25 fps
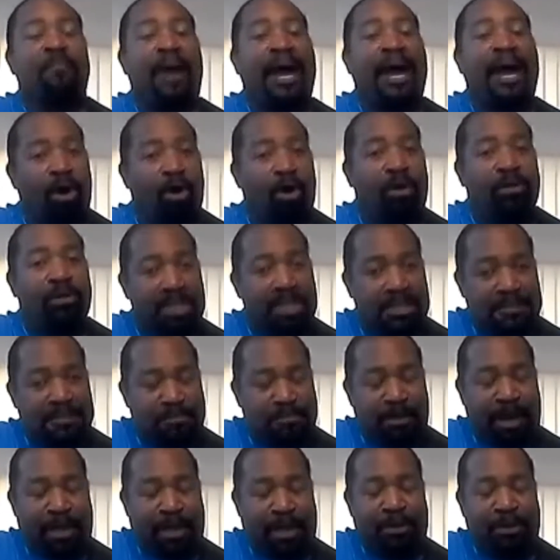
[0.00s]
My
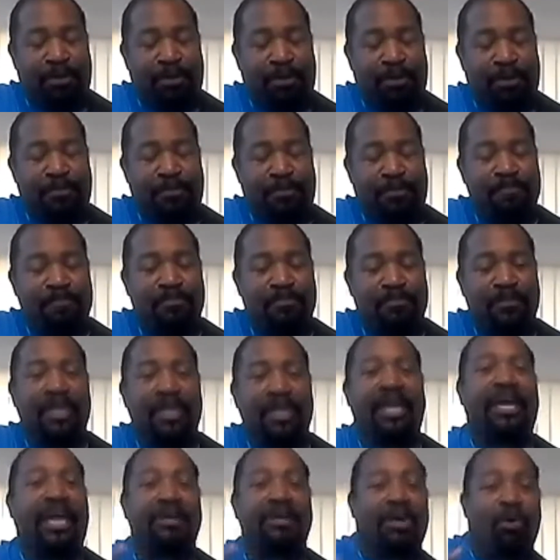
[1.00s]
oldest brother, and
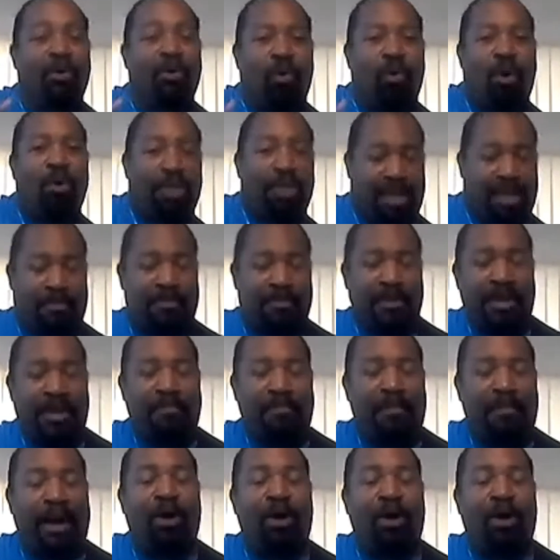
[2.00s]
I'm going to quote him.